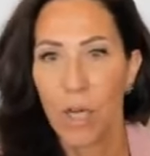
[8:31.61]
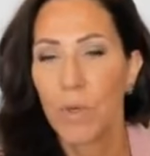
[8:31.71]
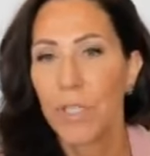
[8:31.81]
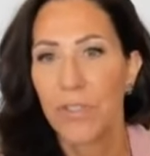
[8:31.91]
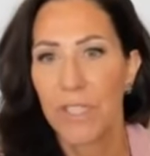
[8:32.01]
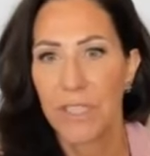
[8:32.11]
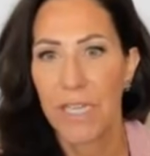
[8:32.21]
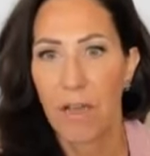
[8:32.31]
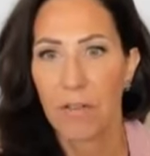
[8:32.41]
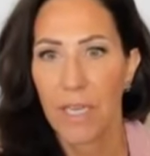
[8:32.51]
Would you sit
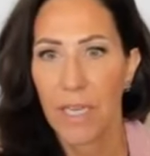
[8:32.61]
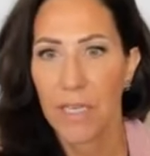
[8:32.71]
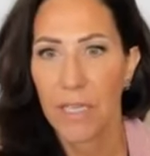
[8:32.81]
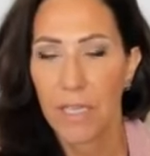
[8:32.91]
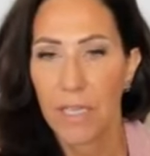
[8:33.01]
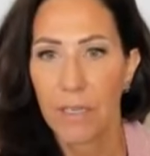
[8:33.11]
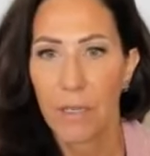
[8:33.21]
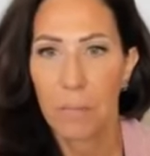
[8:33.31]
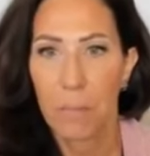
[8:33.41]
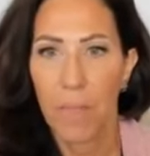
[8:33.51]
down and eat
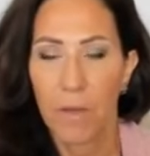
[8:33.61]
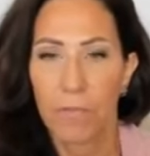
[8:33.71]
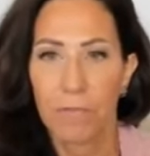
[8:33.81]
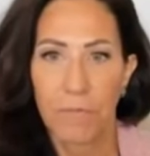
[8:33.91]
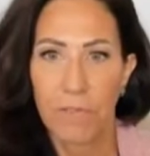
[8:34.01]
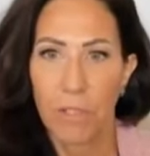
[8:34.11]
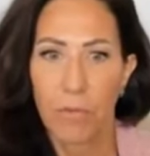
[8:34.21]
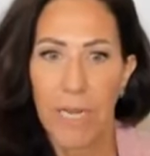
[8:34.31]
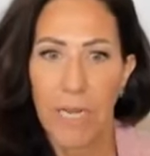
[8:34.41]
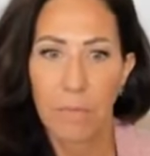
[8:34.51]
50
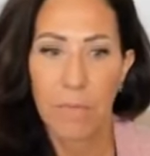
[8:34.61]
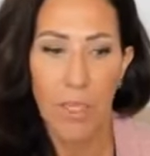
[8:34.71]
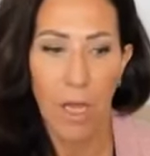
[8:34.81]
grams